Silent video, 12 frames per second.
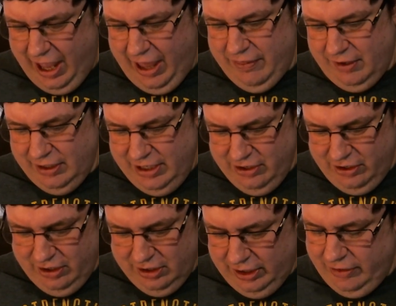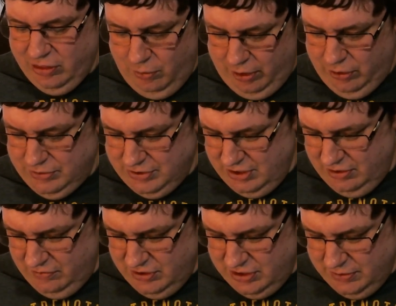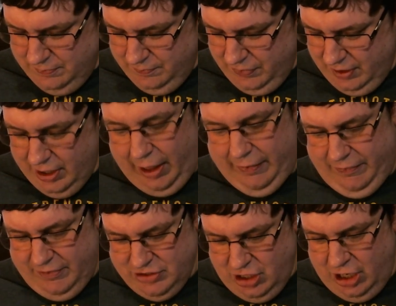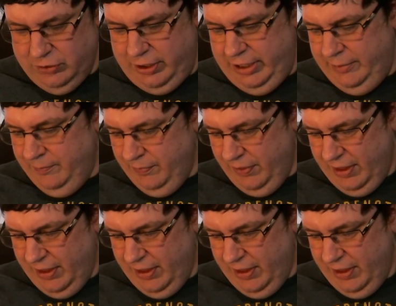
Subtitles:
and the leader like the one who serves." And then the John reading.